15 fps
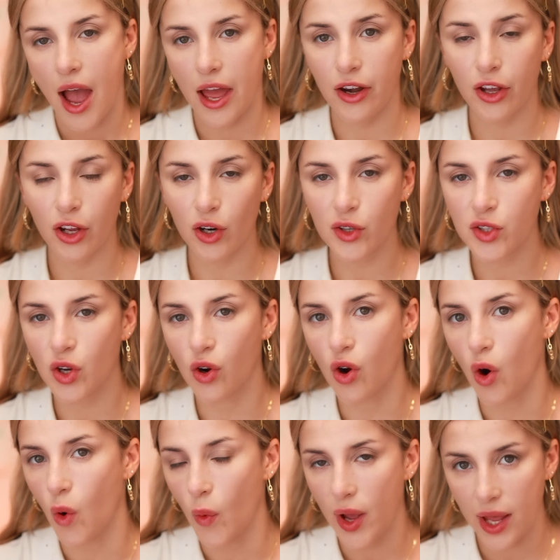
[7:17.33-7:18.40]
and you can also
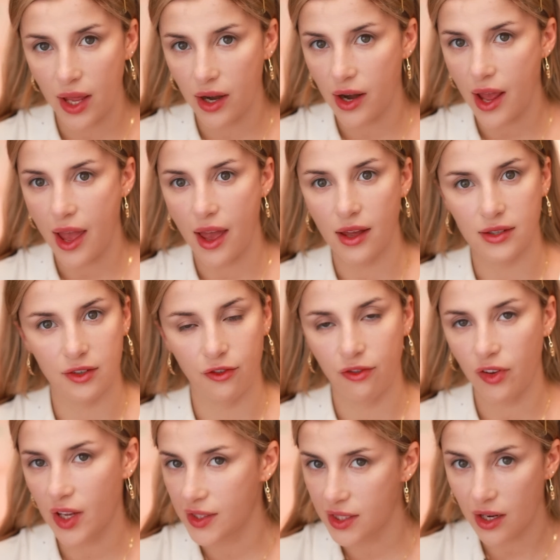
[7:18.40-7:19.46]
go in and
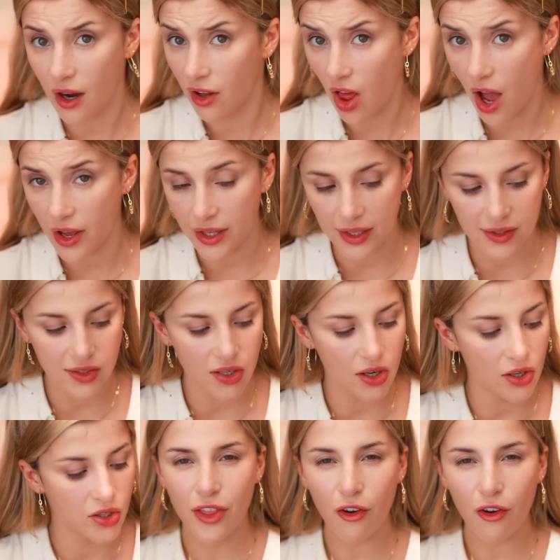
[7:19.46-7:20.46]
fix it a lot easier.